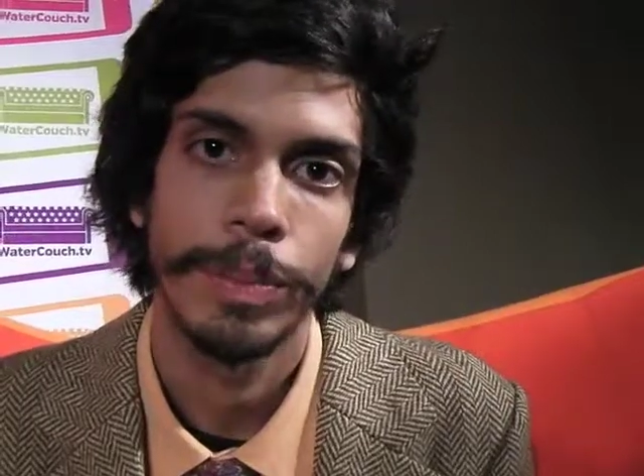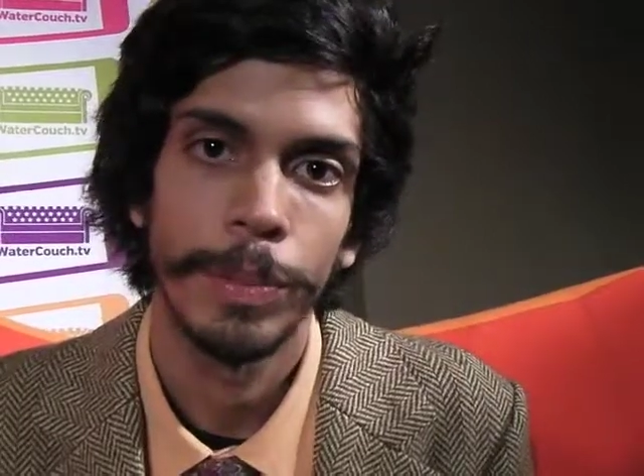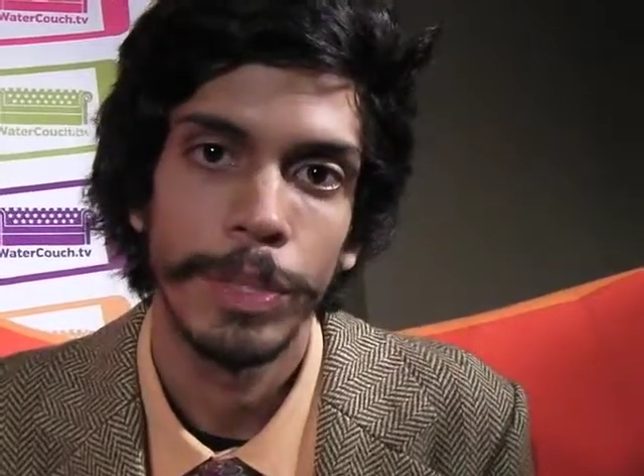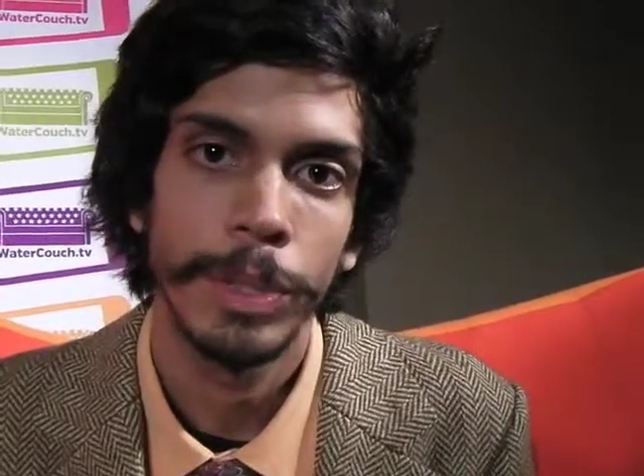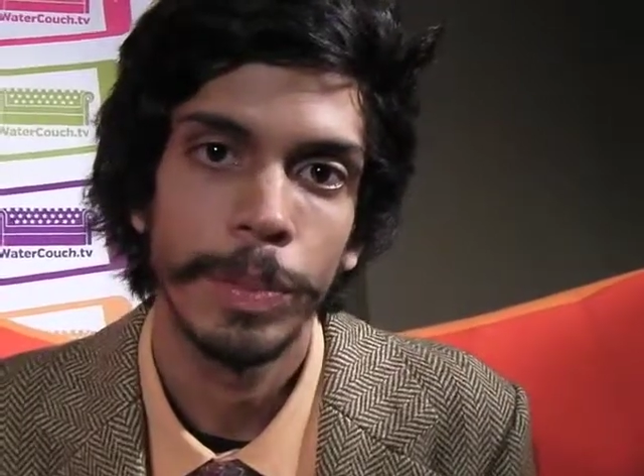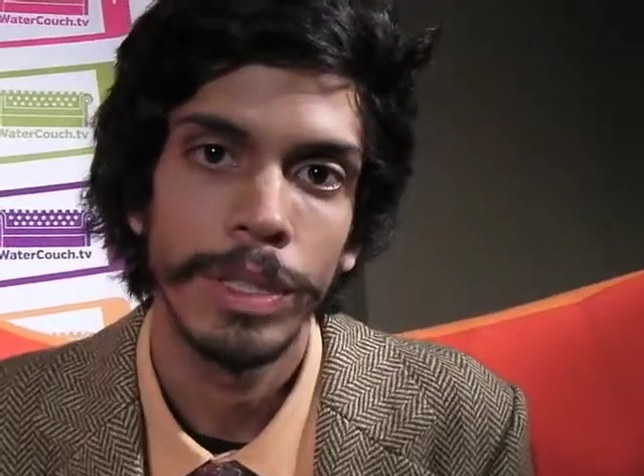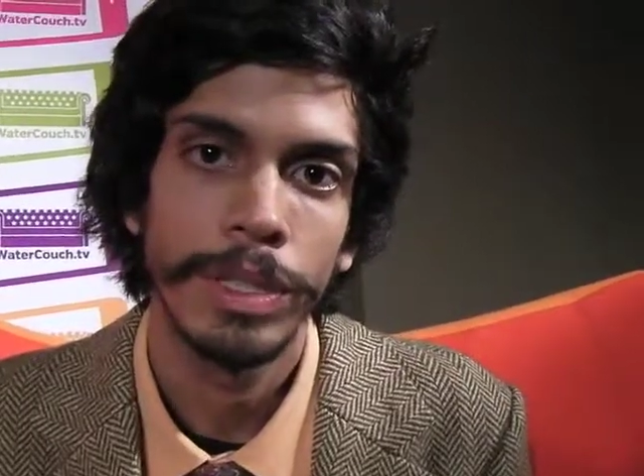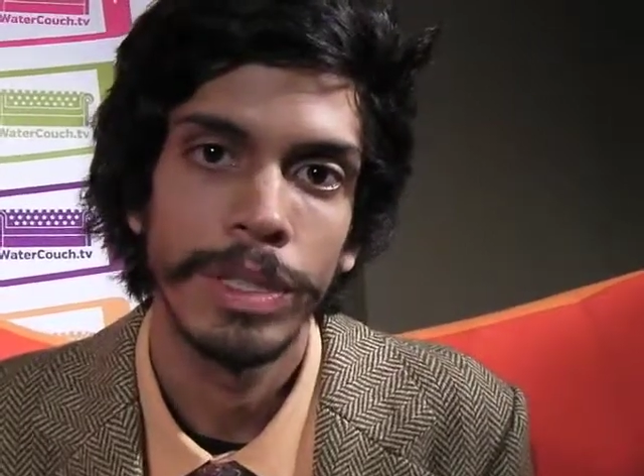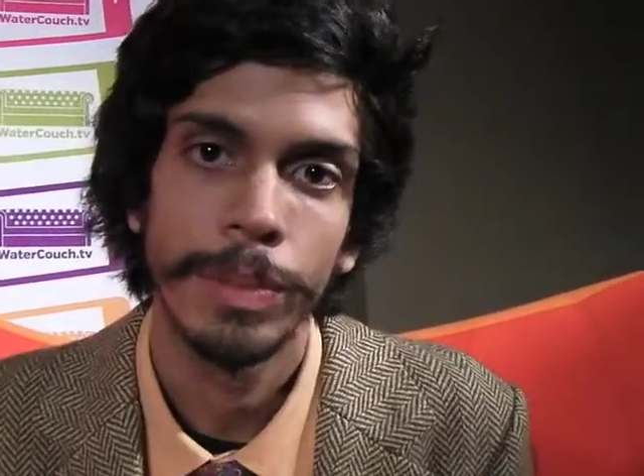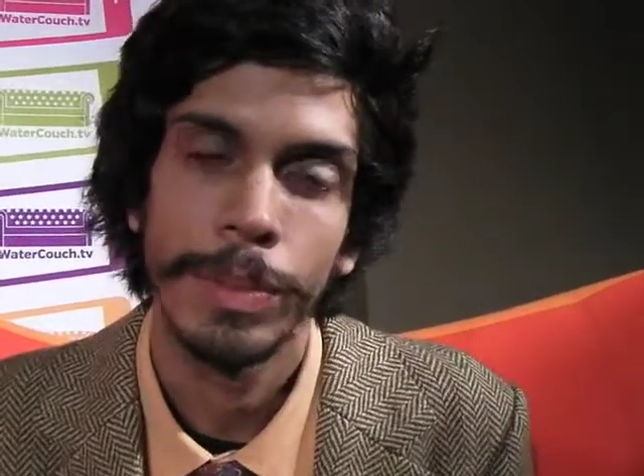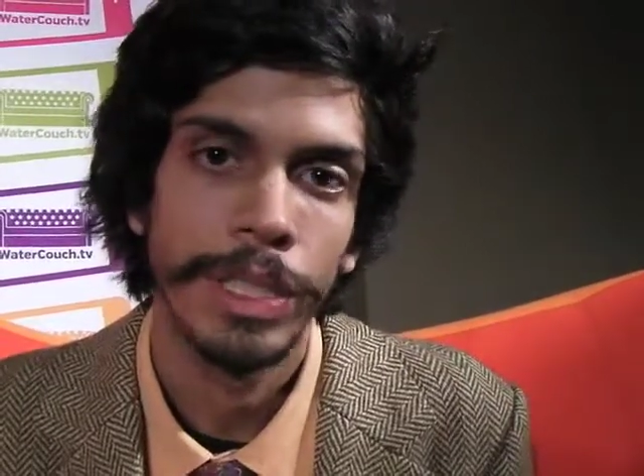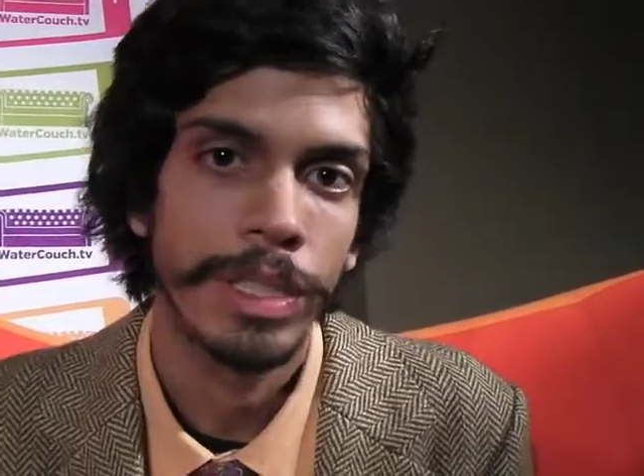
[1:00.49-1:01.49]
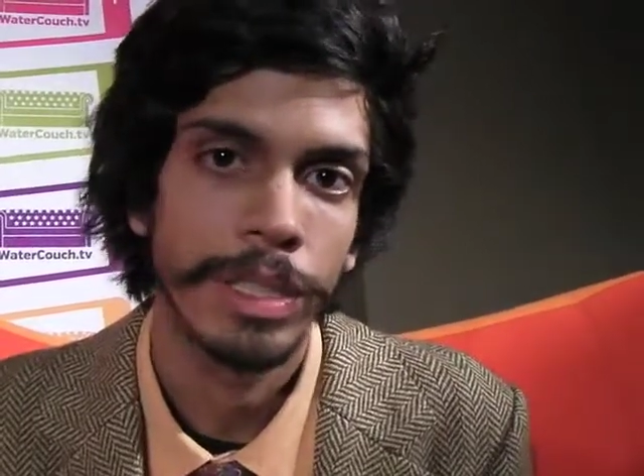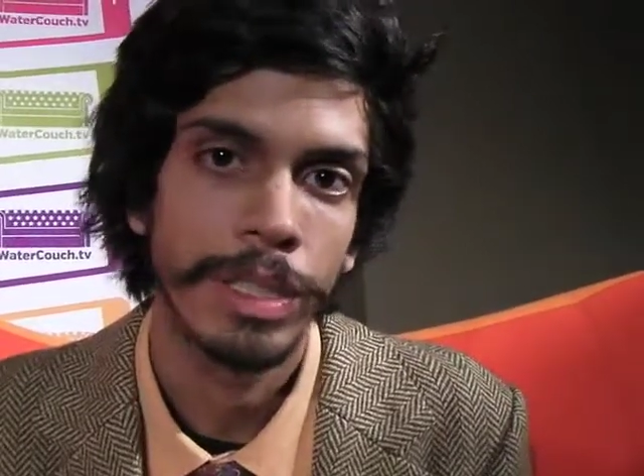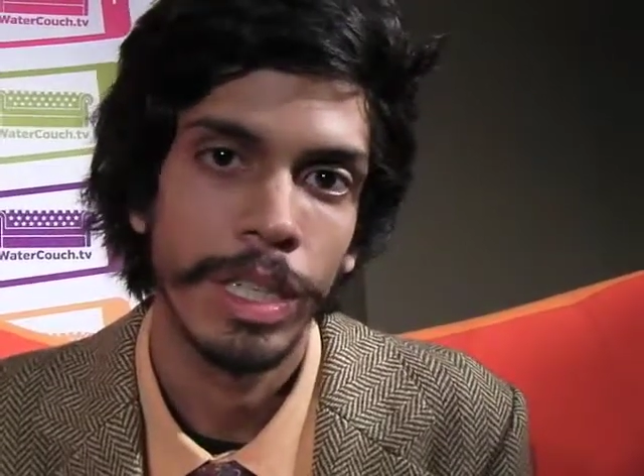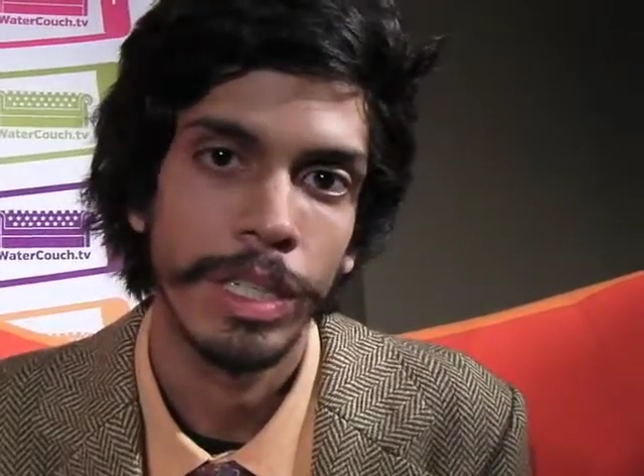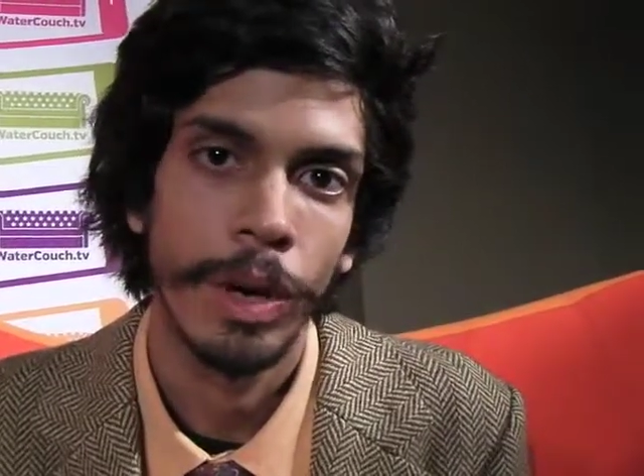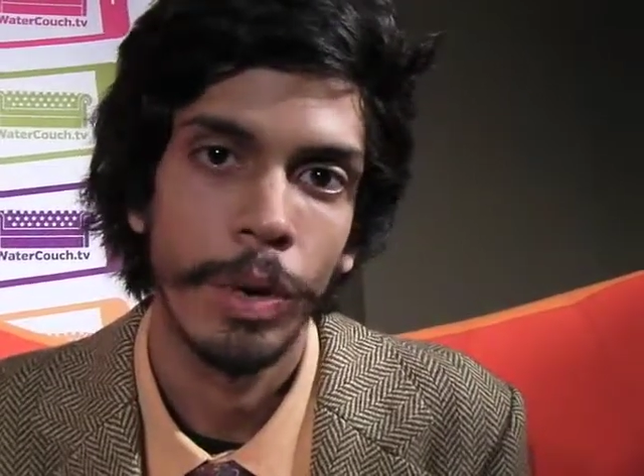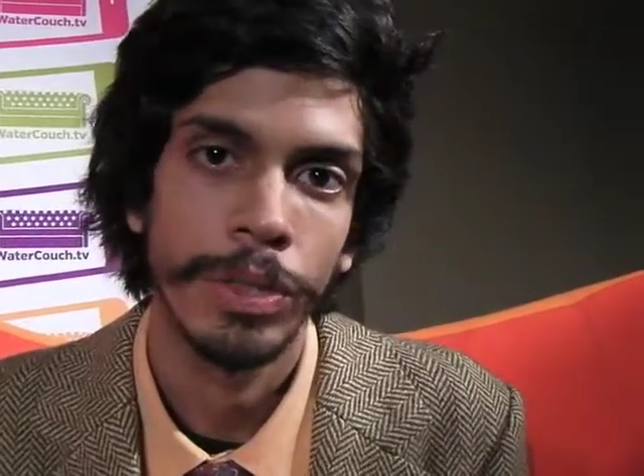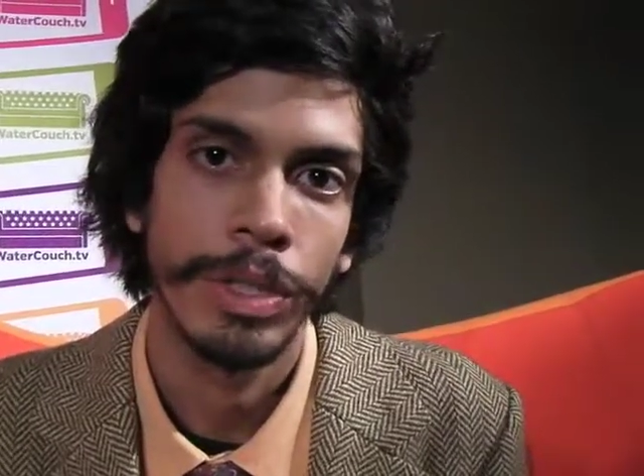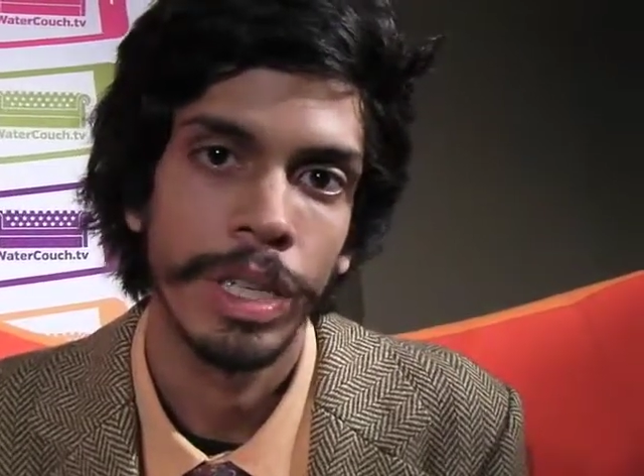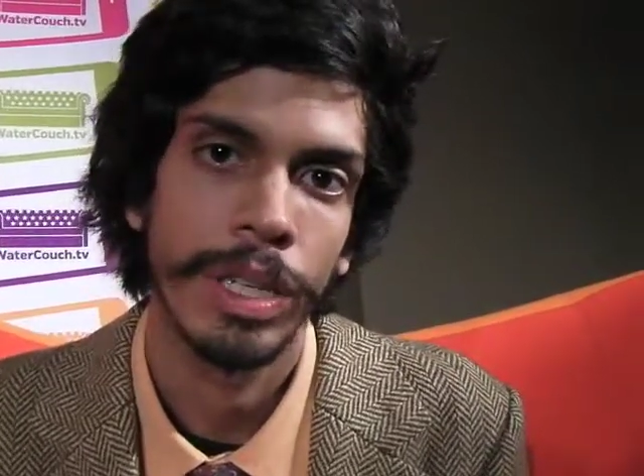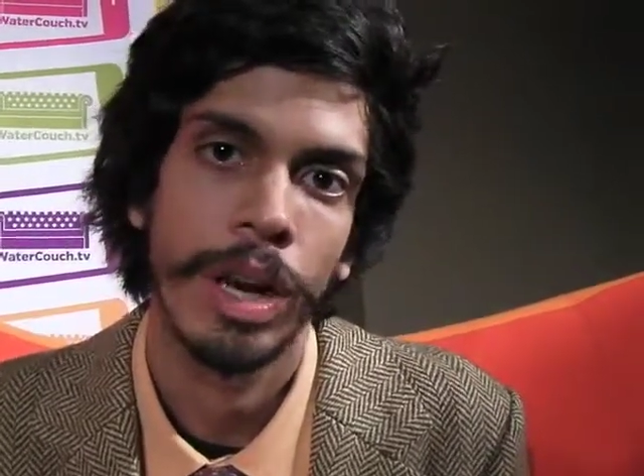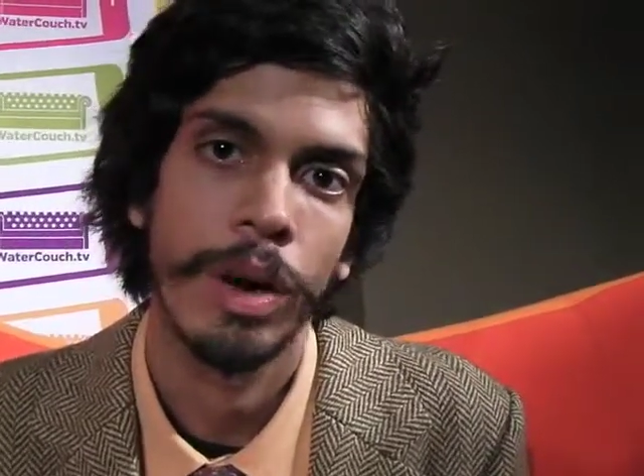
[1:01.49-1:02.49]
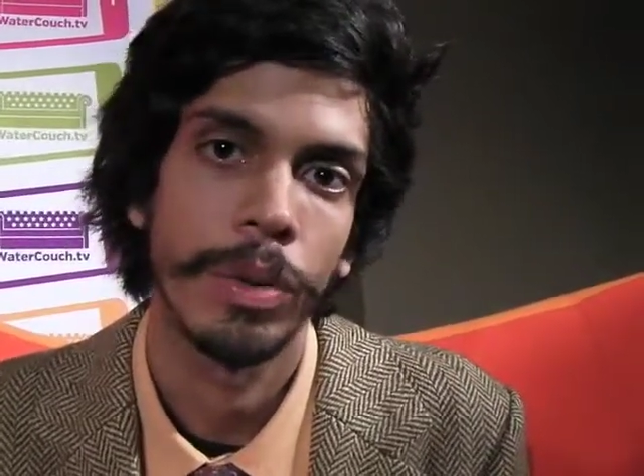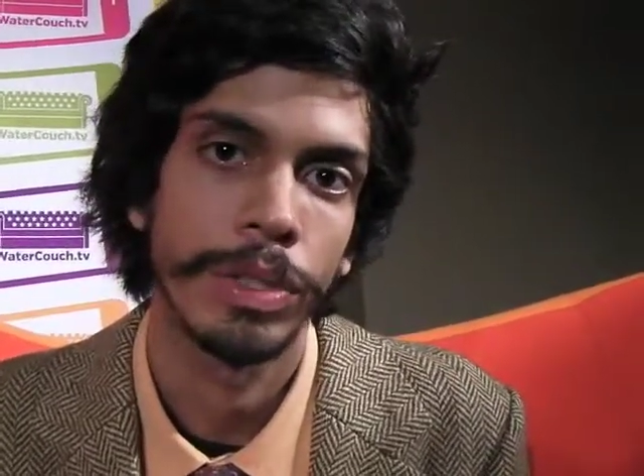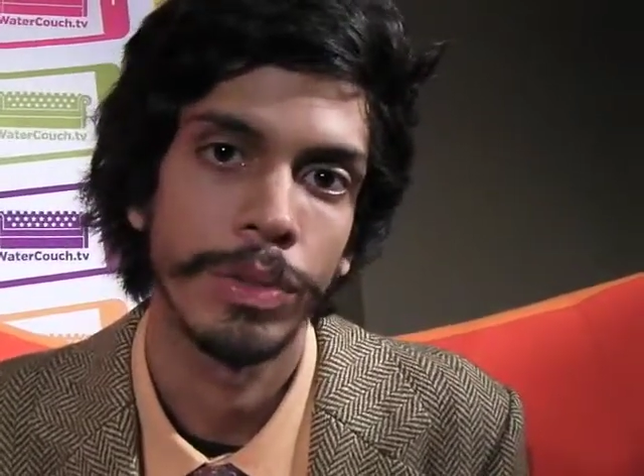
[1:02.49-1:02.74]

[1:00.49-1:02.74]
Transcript: Principally, is the biggest stakeholder that I always